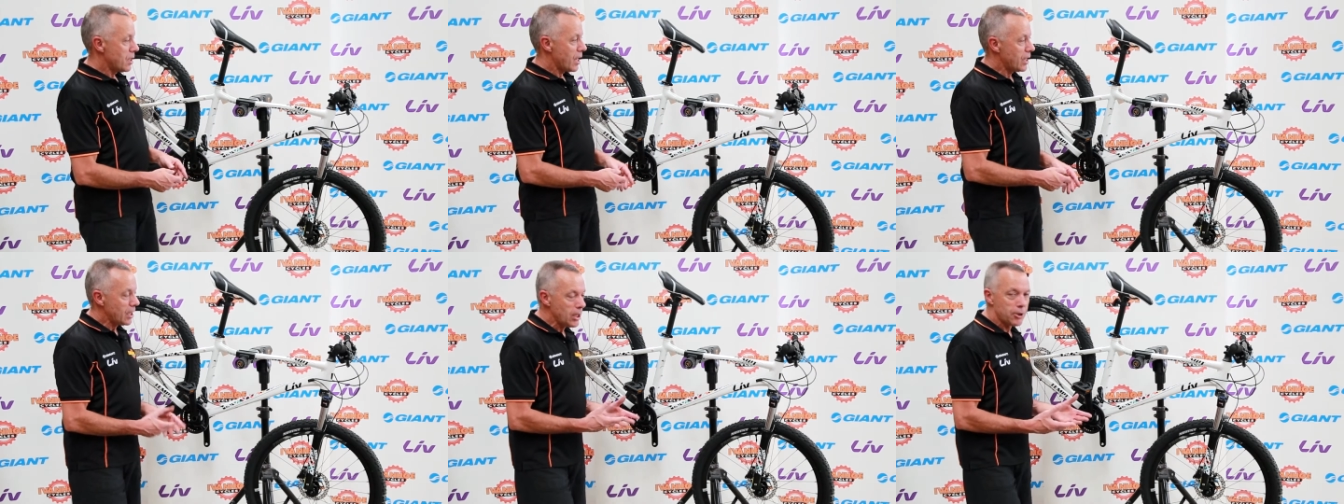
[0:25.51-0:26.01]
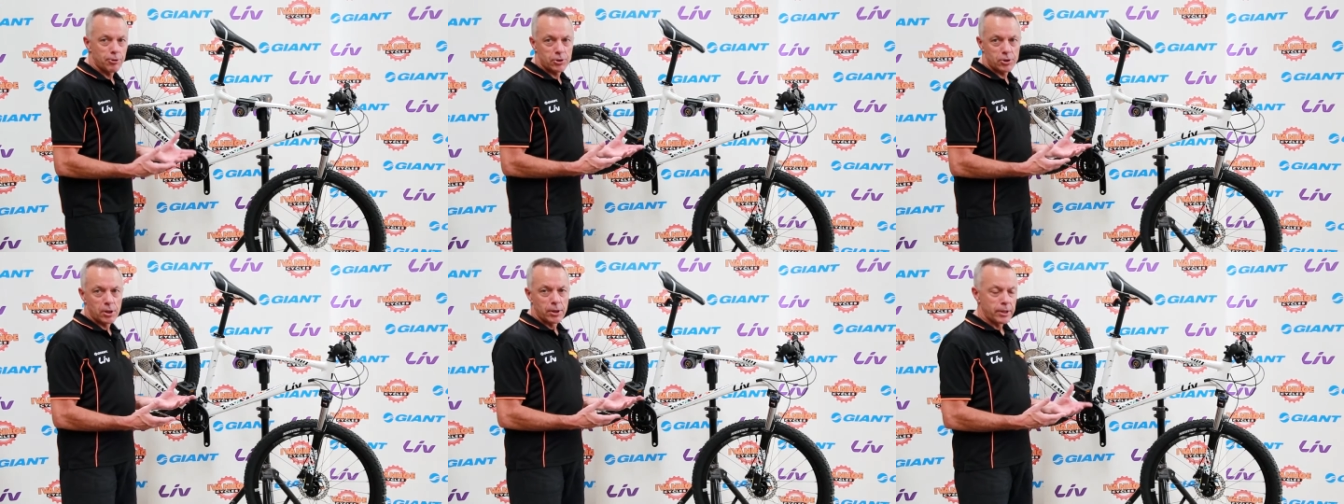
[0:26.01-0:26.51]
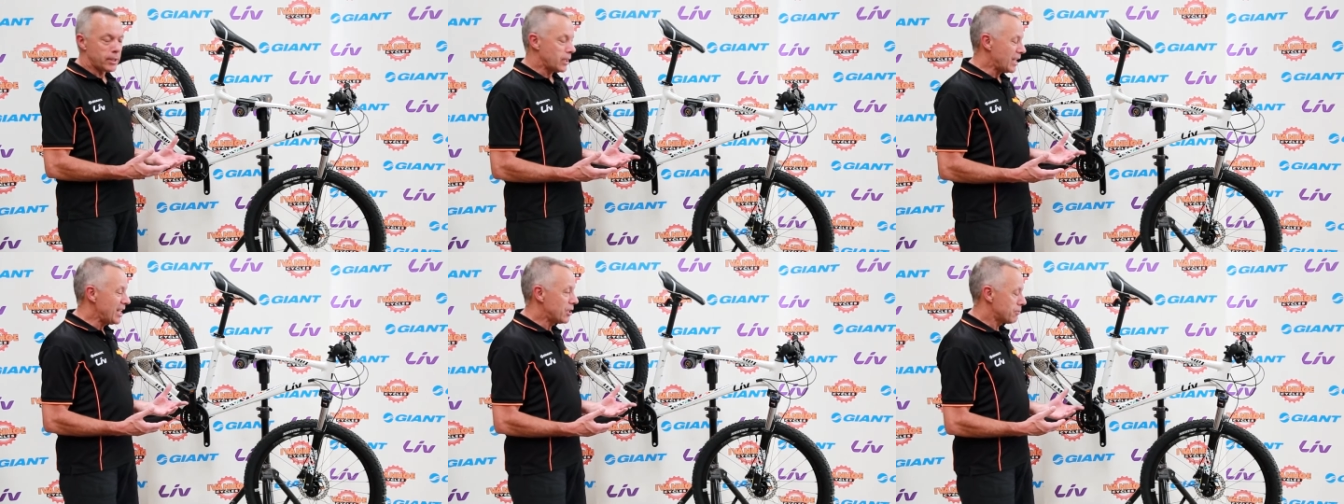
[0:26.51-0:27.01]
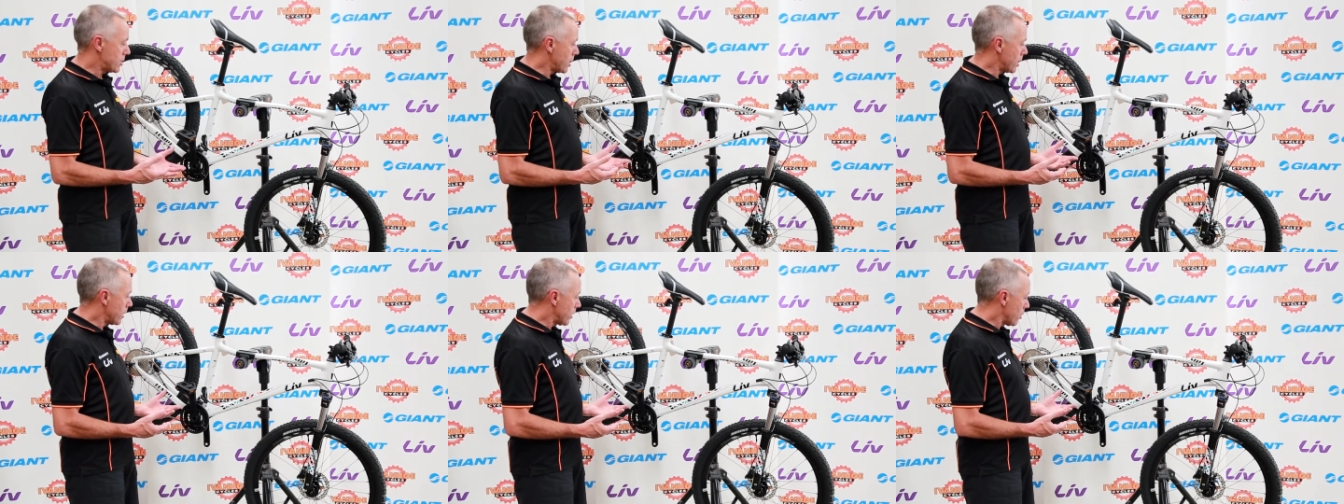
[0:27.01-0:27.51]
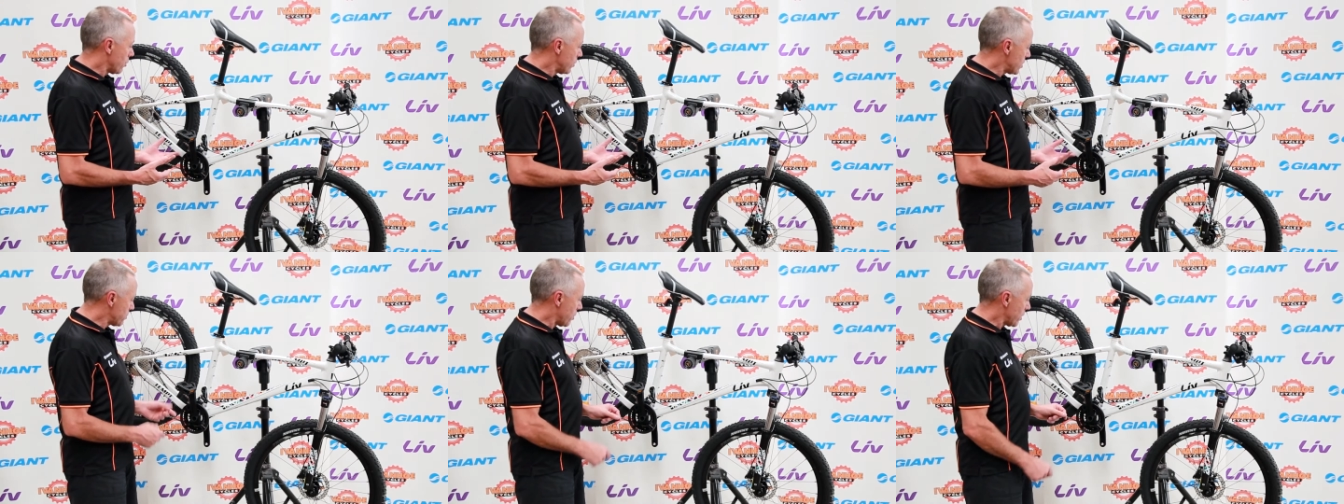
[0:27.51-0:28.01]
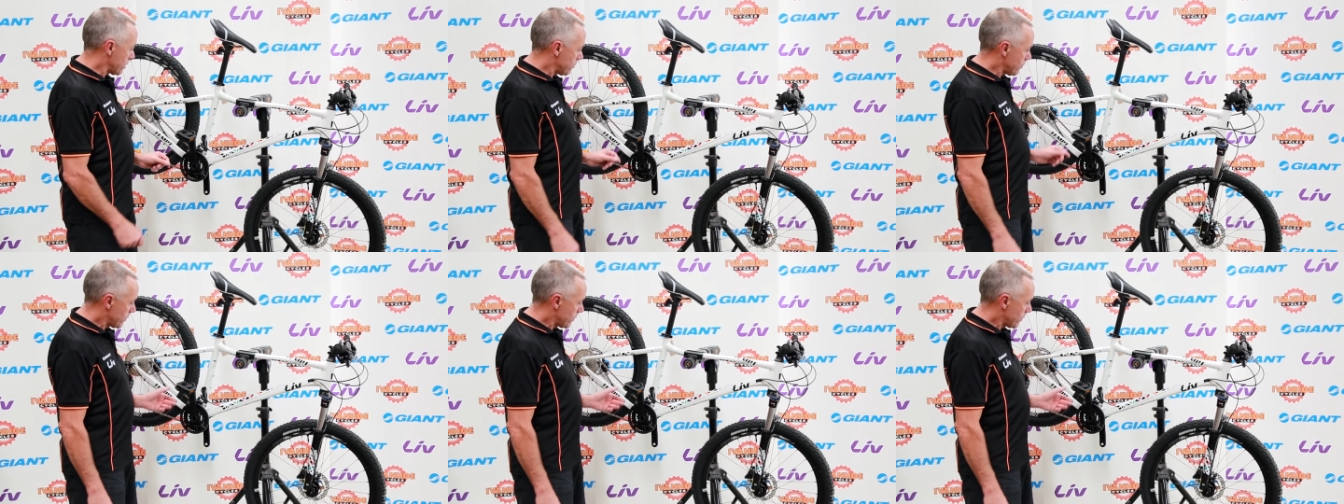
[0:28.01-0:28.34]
and interestingly on this bike,